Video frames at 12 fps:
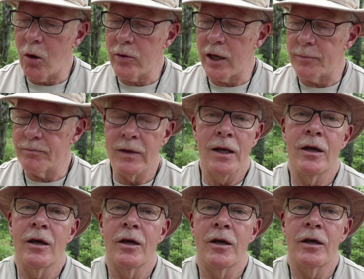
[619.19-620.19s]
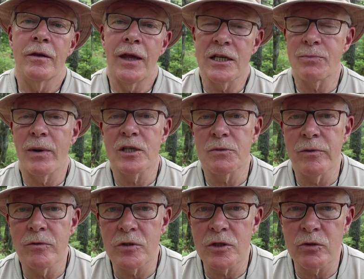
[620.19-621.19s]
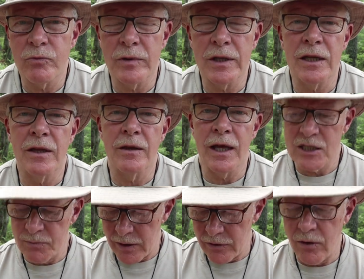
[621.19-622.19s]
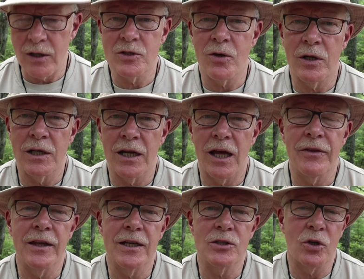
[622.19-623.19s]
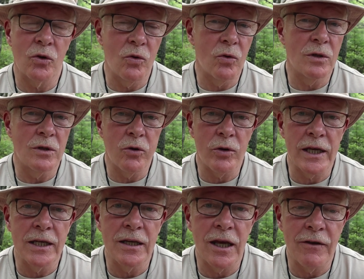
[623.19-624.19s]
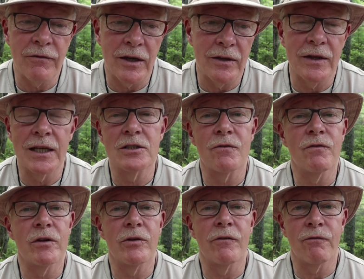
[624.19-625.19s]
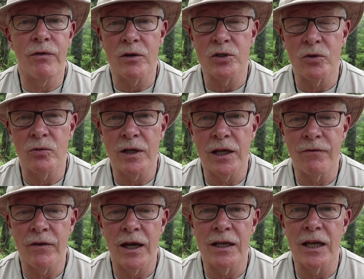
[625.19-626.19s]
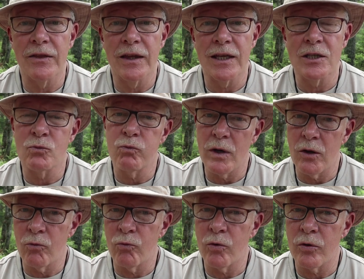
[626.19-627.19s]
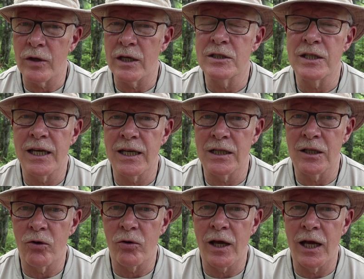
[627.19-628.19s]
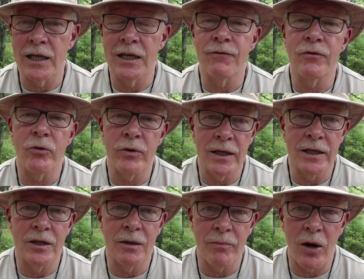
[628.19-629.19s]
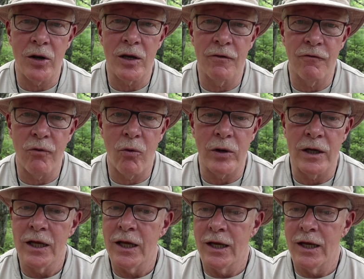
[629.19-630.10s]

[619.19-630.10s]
Okay, that's my experiences with it. That's my thoughts on it. I think it's a good looking knife. It's a very functional knife, and I think it's well worth taking a look at if you're in the market for it.